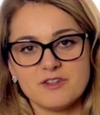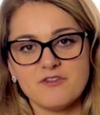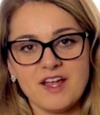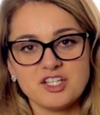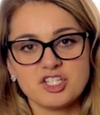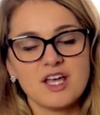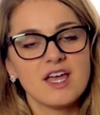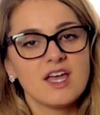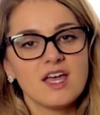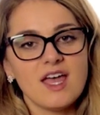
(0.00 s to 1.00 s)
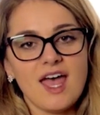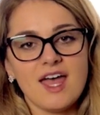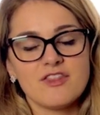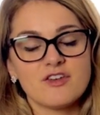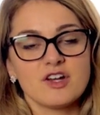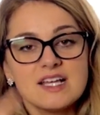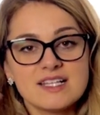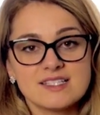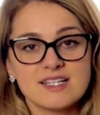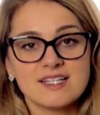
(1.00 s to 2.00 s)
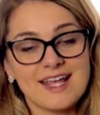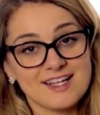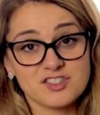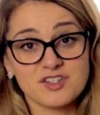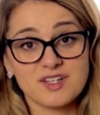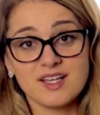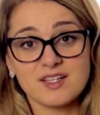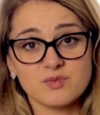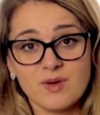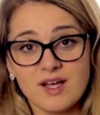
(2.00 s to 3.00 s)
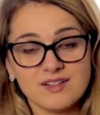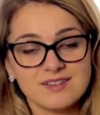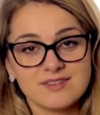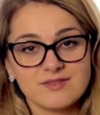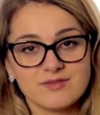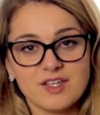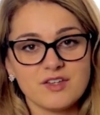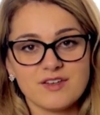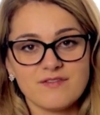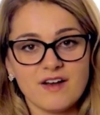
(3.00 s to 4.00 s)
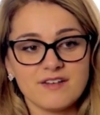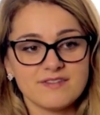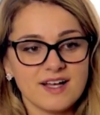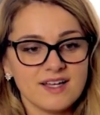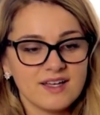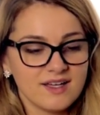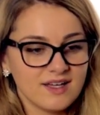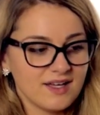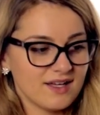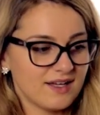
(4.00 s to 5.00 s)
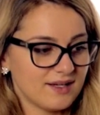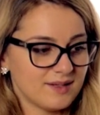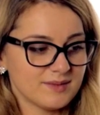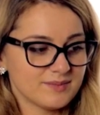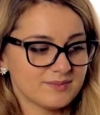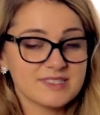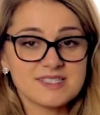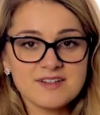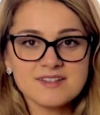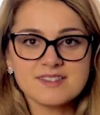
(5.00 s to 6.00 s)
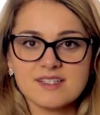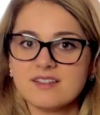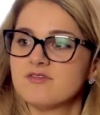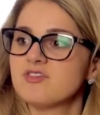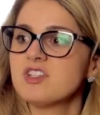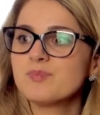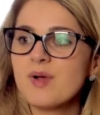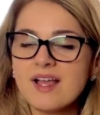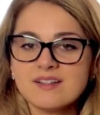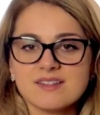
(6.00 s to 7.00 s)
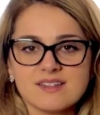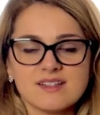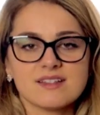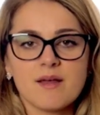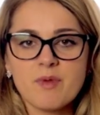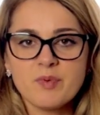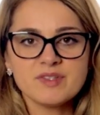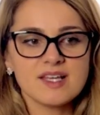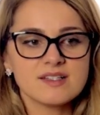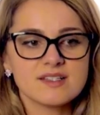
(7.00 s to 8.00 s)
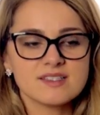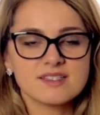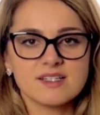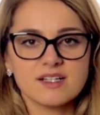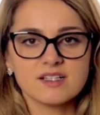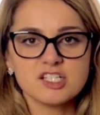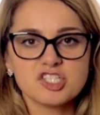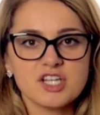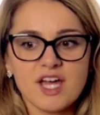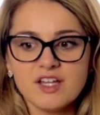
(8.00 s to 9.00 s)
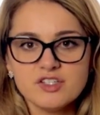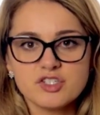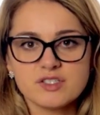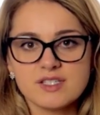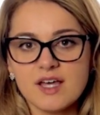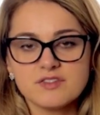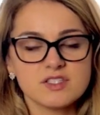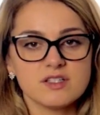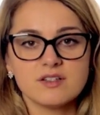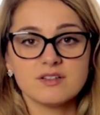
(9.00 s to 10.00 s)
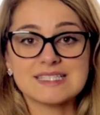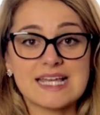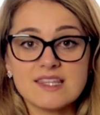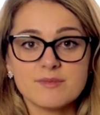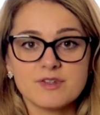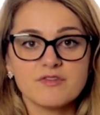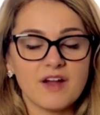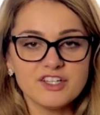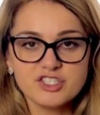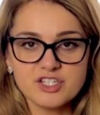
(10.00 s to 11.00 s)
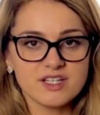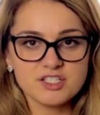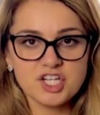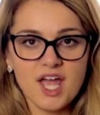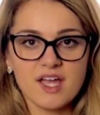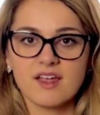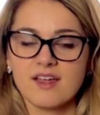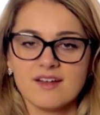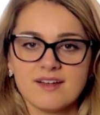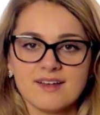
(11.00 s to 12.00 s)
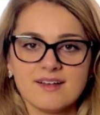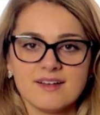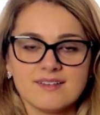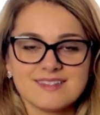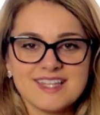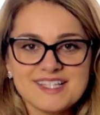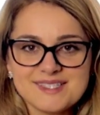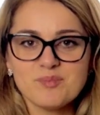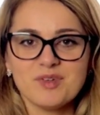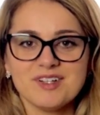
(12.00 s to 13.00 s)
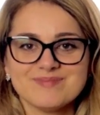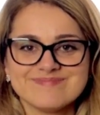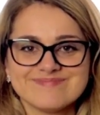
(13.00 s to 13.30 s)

in French. And there is an answer key as well that you can verify. But seriously, just practice these. Come up with sentences in English, challenge yourself to say them in French, and then check. It's that simple.